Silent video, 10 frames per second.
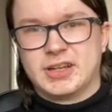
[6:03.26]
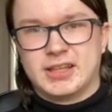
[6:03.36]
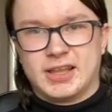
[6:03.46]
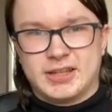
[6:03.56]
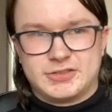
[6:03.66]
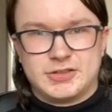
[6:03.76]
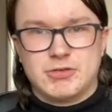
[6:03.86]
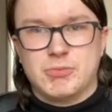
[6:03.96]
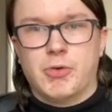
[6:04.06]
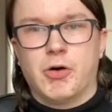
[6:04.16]
led
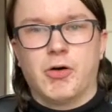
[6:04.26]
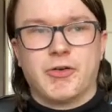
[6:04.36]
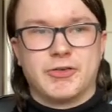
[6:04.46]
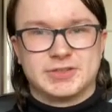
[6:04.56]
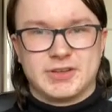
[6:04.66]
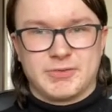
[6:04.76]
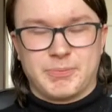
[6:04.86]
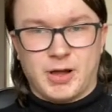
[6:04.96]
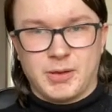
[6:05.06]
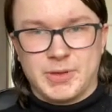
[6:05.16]
to more, obviously,
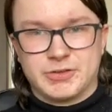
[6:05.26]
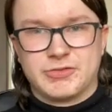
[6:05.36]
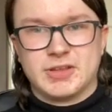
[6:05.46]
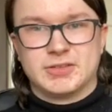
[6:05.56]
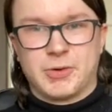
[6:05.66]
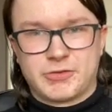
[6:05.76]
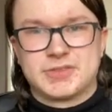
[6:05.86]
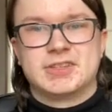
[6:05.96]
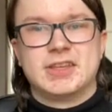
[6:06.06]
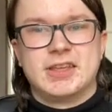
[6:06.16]
parliamentary
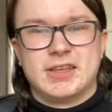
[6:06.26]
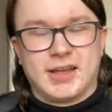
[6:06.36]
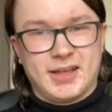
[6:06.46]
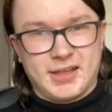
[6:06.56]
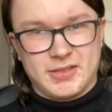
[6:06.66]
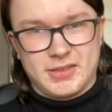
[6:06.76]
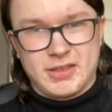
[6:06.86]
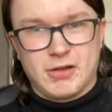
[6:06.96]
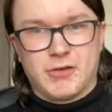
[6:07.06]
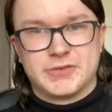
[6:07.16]
democracy,
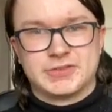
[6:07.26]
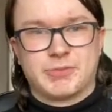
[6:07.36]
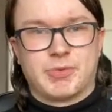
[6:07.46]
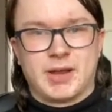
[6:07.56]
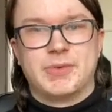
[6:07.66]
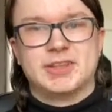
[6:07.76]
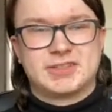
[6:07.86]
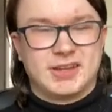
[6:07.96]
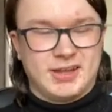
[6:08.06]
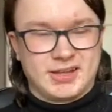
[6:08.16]
the office of Prime
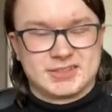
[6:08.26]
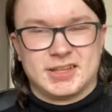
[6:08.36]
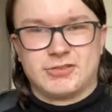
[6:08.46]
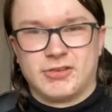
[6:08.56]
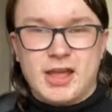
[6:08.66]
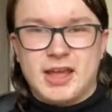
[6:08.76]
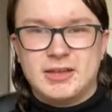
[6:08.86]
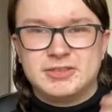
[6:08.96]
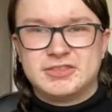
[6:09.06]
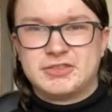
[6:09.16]
Minister, etc.
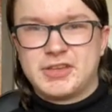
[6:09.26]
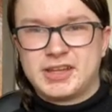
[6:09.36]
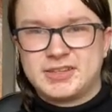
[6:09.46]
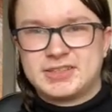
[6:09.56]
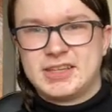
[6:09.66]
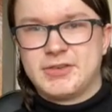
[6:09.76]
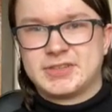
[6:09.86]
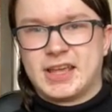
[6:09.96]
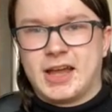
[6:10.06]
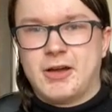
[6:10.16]
And so you get to see,
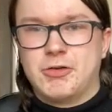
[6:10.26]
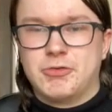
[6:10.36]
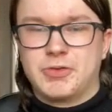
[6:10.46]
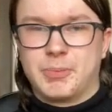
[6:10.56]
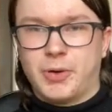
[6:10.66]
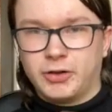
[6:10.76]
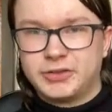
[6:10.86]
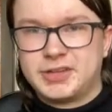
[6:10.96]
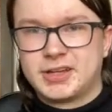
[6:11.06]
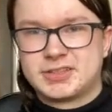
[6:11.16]
obviously, how the
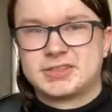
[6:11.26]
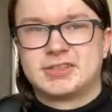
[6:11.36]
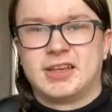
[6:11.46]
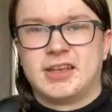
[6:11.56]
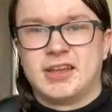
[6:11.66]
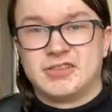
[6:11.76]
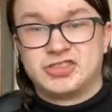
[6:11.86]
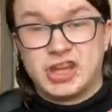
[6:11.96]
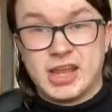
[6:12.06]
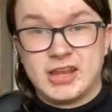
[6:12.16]
politics
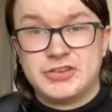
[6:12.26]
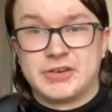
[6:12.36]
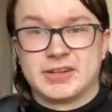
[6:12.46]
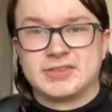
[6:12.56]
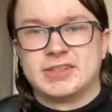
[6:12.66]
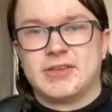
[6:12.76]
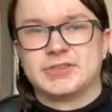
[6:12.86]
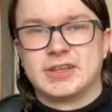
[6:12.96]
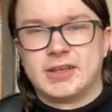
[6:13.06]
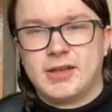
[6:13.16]
change. You get to see, obviously,